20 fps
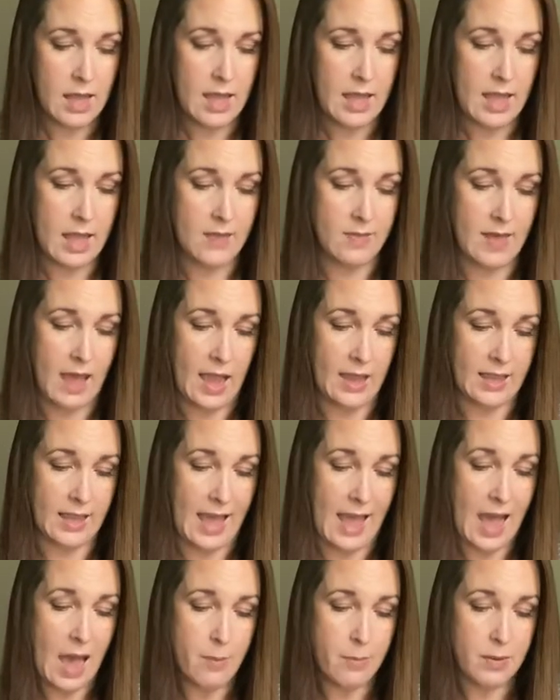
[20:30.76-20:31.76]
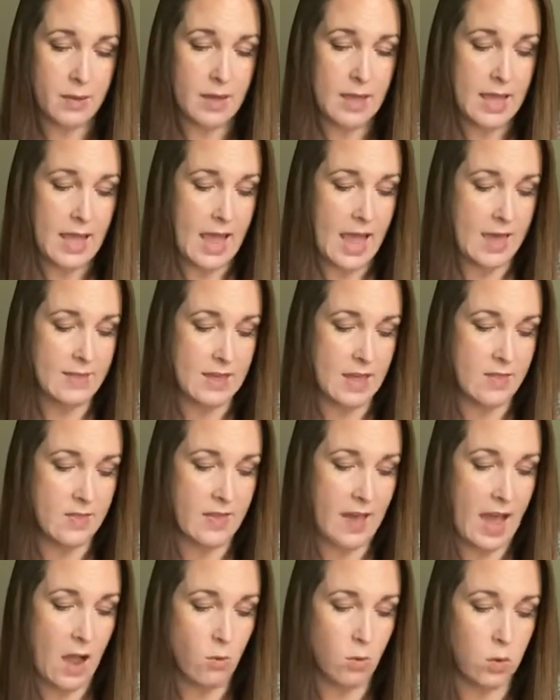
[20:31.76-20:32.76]
in that gap, and then
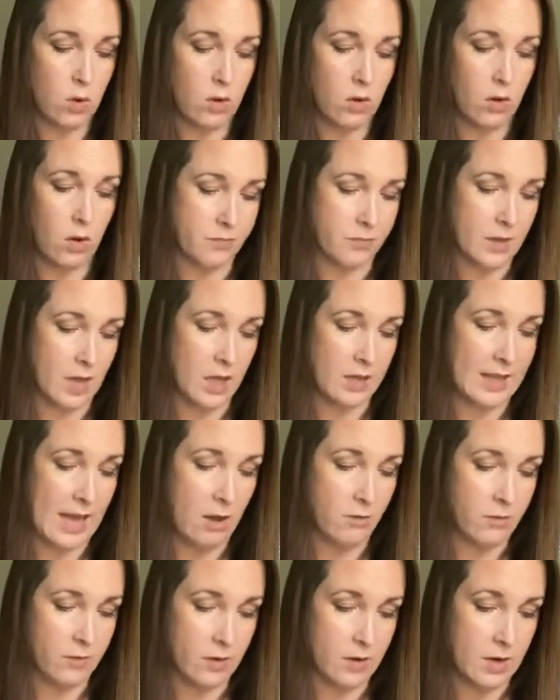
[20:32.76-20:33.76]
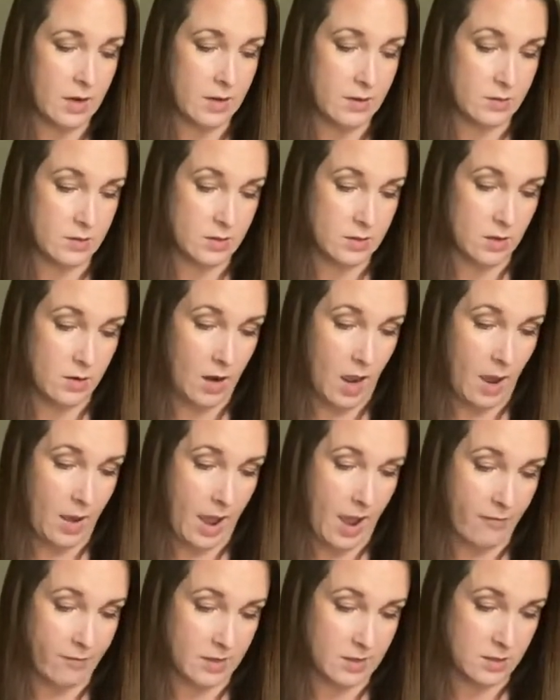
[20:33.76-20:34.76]
that will allow for it to not
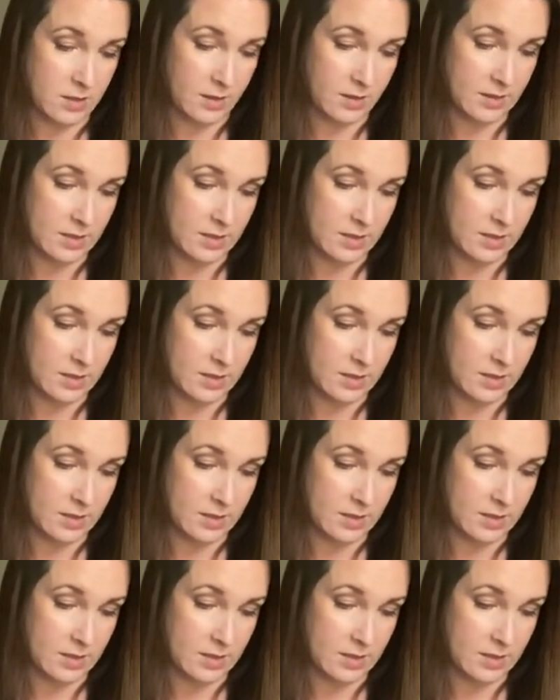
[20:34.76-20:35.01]
have a